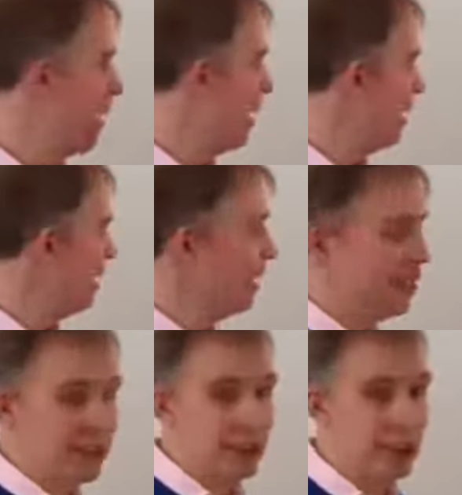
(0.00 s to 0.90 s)
adding an
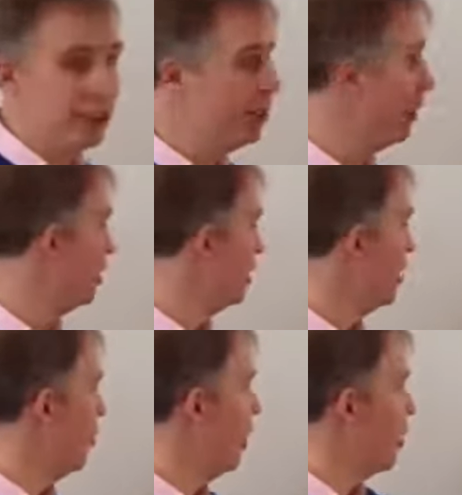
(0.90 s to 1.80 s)
increase, and you can
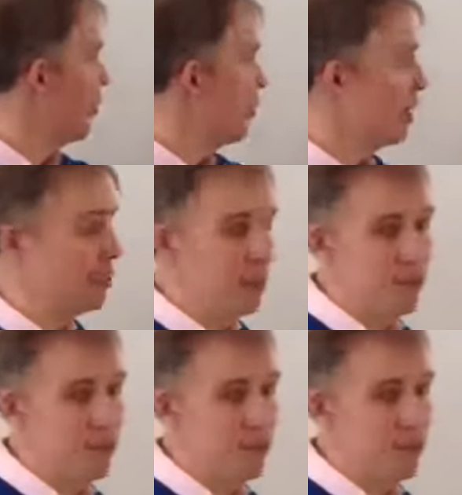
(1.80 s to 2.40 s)
see why with this.